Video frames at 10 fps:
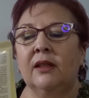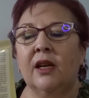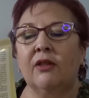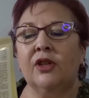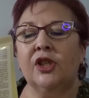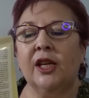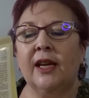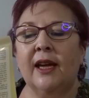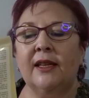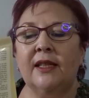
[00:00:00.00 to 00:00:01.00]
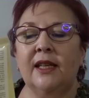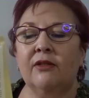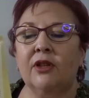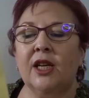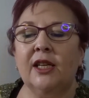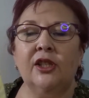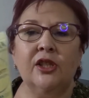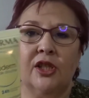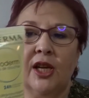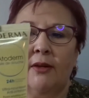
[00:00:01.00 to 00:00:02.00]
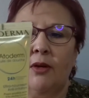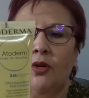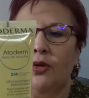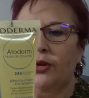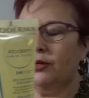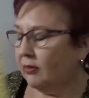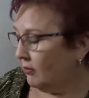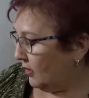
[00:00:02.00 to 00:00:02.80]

nourishing anti-irritation shower oil.